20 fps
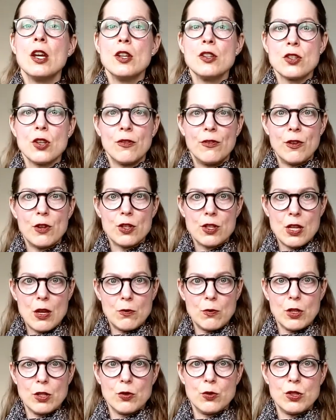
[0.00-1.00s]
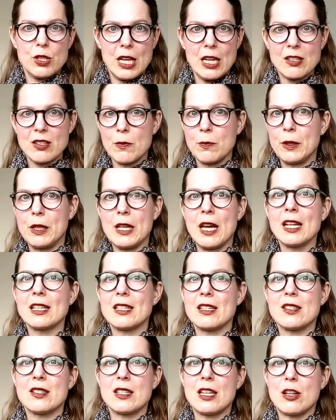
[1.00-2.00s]
So if you're someone who takes a
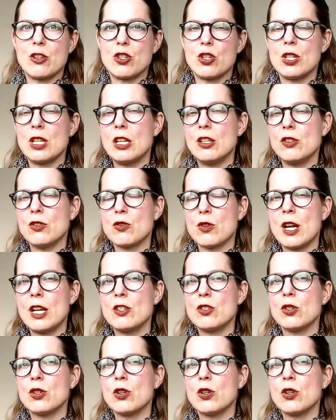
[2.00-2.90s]
Pilates session and you try to